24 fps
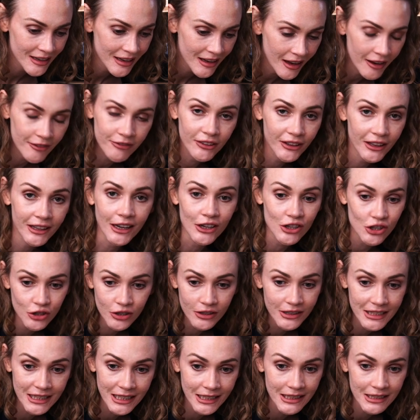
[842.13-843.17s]
I feel like I
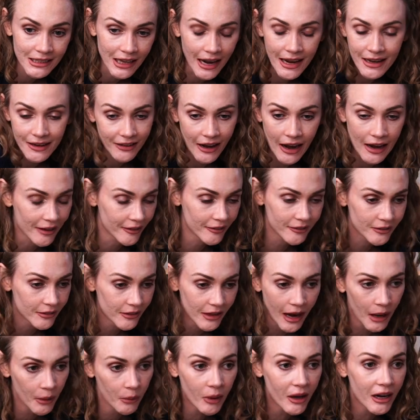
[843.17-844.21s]
should say,
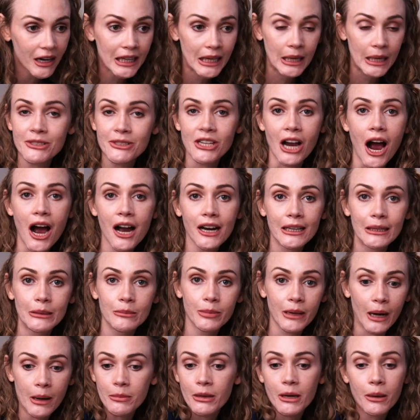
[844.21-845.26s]
I want talking,
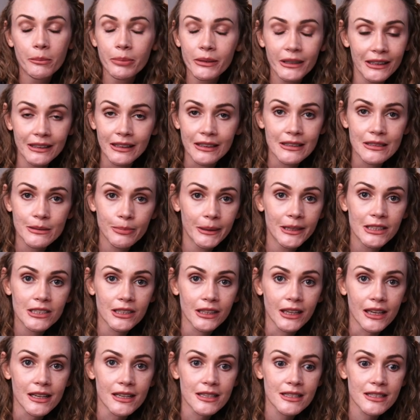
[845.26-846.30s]
but I'm completely
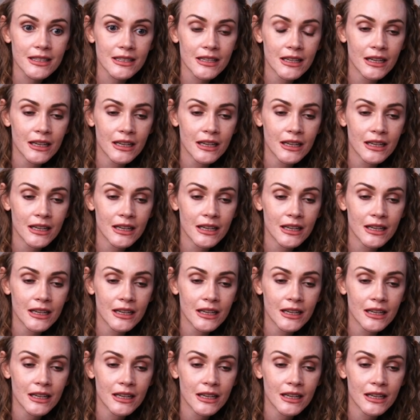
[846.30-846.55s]
speechless.